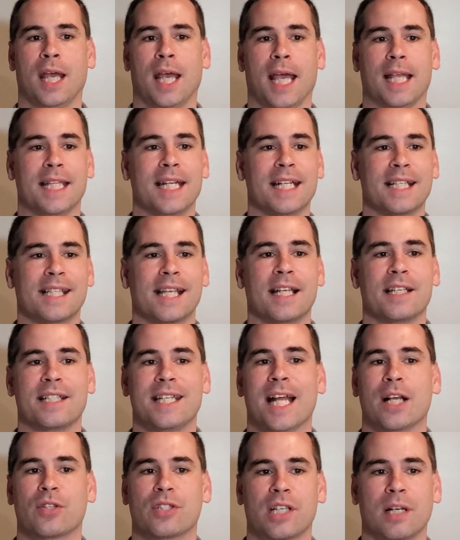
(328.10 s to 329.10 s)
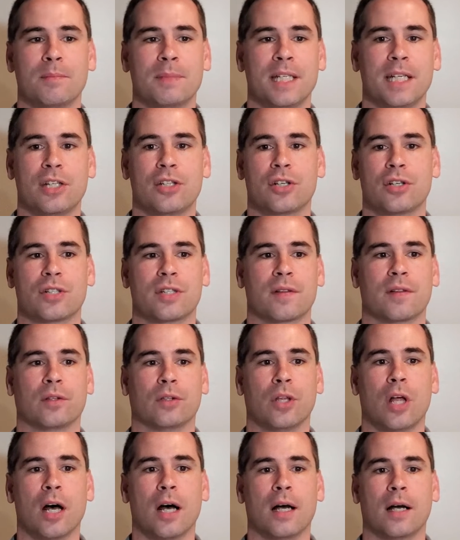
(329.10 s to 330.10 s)
And then it says, Now some teachers of the
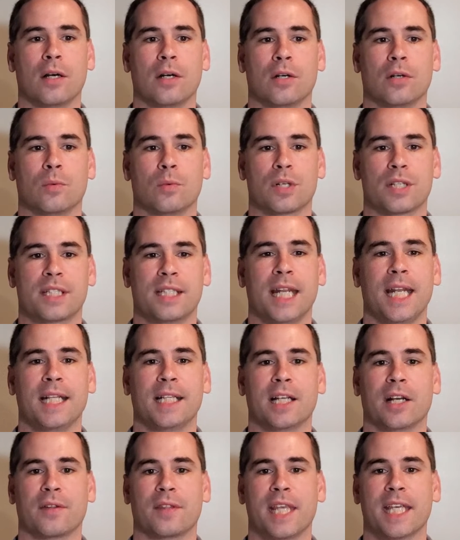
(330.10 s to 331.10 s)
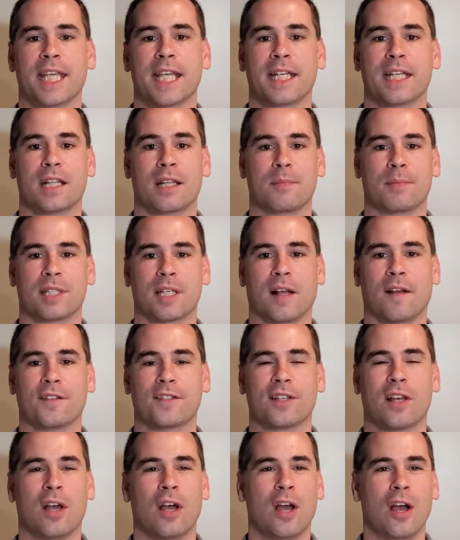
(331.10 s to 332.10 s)
law were sitting there thinking to
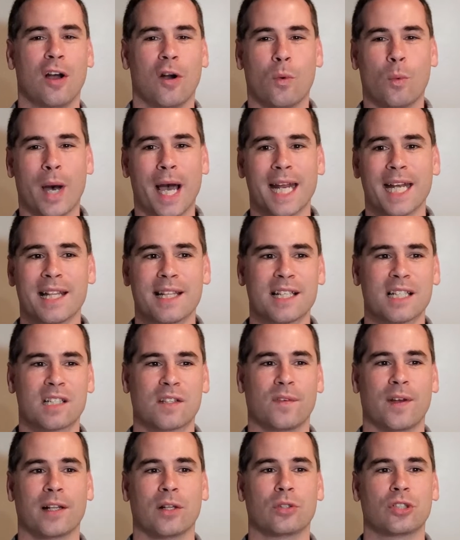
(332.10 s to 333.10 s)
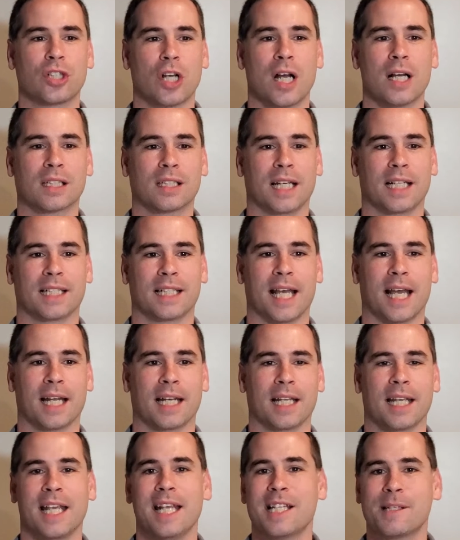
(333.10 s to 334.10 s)
themselves, Why did this fellow talk like
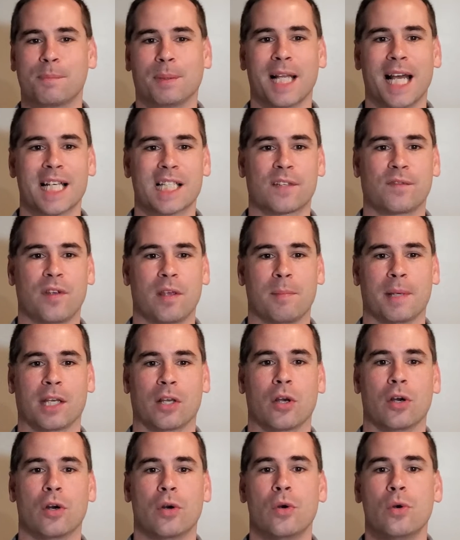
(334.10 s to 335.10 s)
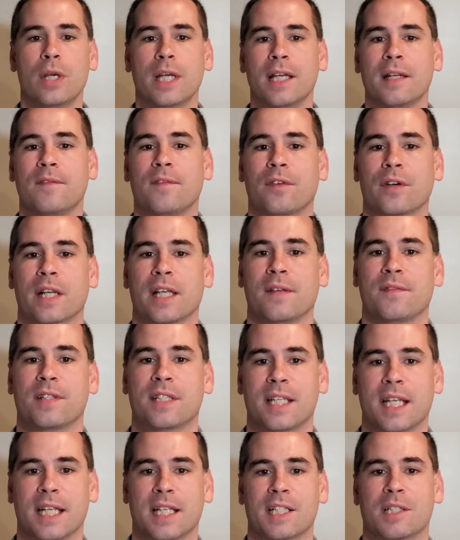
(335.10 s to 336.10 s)
that? He's blaspheming. Who can forgive
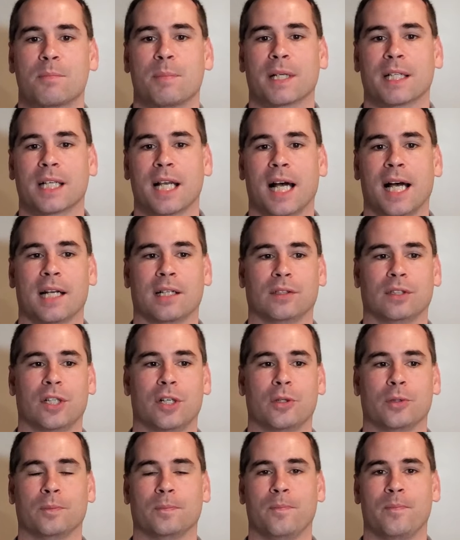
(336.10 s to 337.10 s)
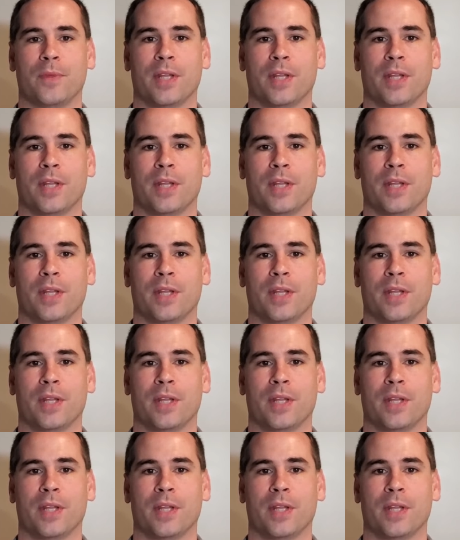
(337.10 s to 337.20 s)
sins but God alone?